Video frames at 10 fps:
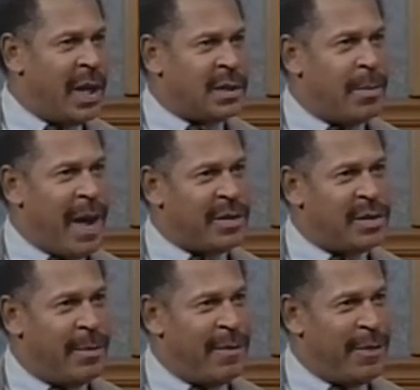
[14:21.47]
Tell us about
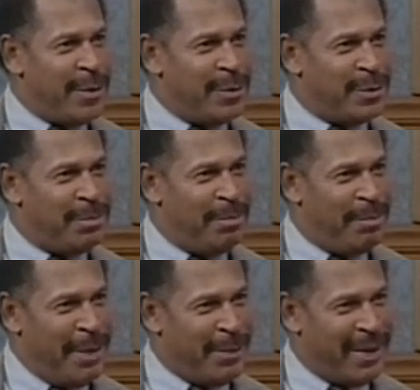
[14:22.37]
some of those
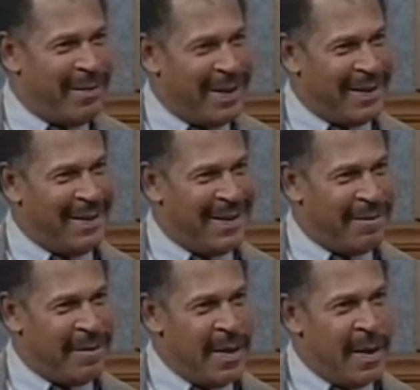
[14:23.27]
people, David, that
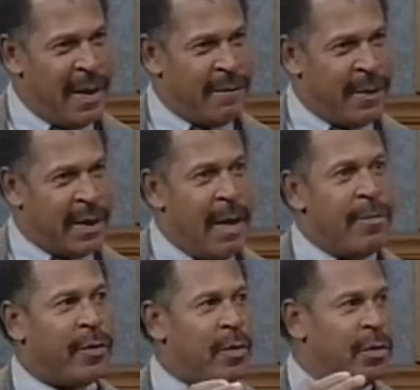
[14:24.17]
have, have uh,
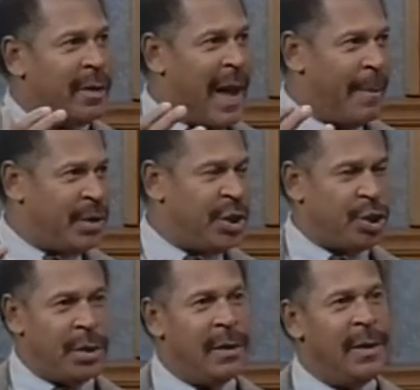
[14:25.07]
come through the
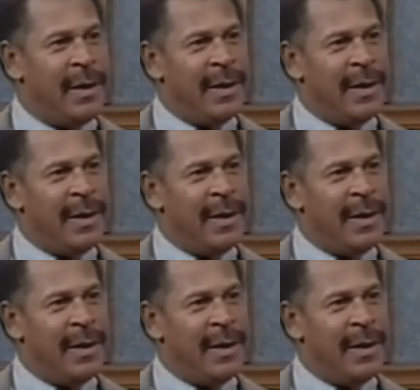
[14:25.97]
competition